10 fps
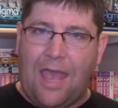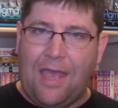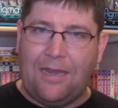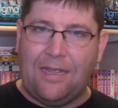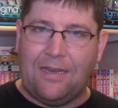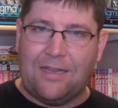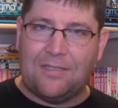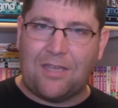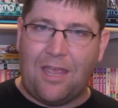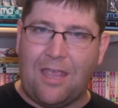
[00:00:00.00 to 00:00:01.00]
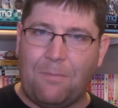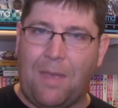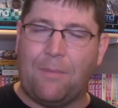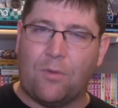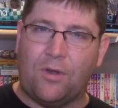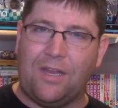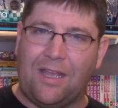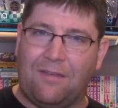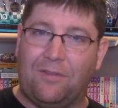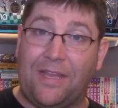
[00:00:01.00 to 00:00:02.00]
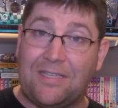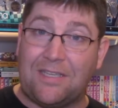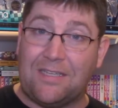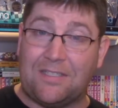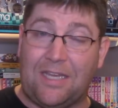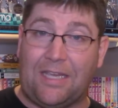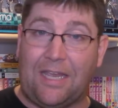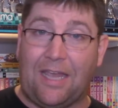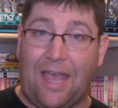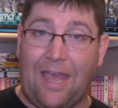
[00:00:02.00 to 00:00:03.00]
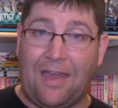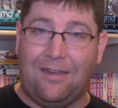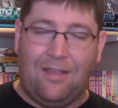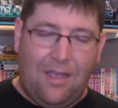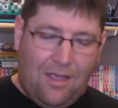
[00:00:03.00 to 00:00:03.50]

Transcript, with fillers: and it is a memory of Lacie singing and